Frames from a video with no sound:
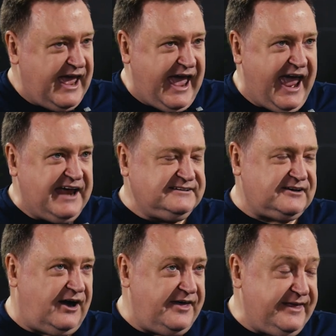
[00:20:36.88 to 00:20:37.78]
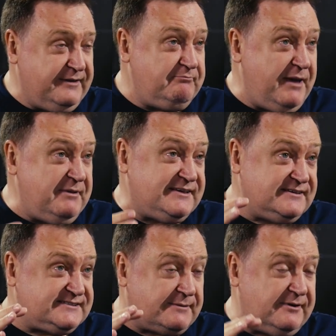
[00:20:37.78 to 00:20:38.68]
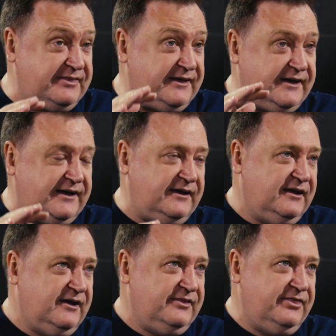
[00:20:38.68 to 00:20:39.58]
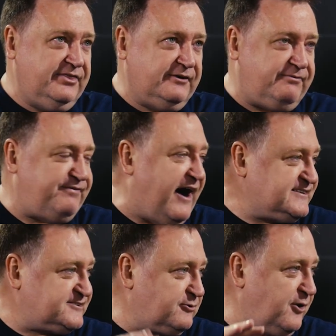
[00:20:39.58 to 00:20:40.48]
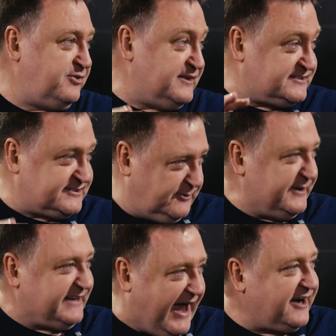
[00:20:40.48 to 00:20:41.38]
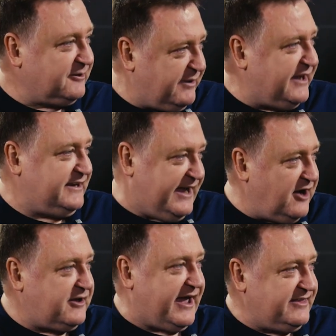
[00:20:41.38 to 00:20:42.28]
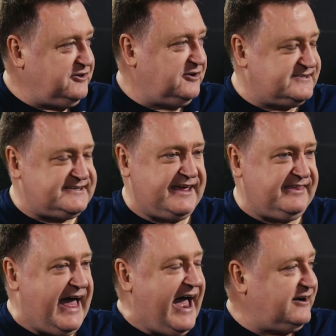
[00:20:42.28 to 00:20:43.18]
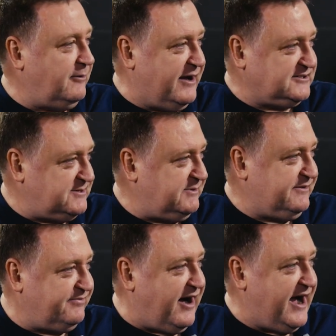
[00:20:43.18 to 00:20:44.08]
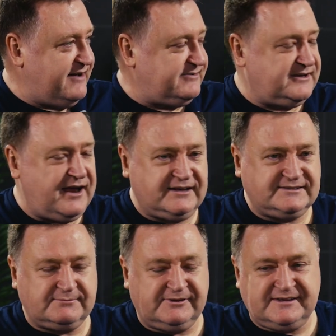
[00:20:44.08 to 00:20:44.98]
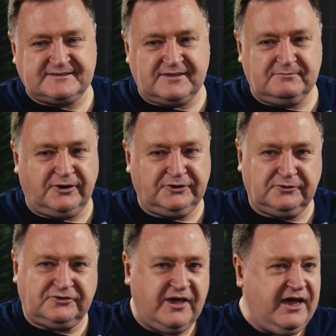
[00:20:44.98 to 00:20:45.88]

and I think maybe some of the fast growth is slowing down a bit. Yeah, okay, you could say that about GPT-5 and some of these other models,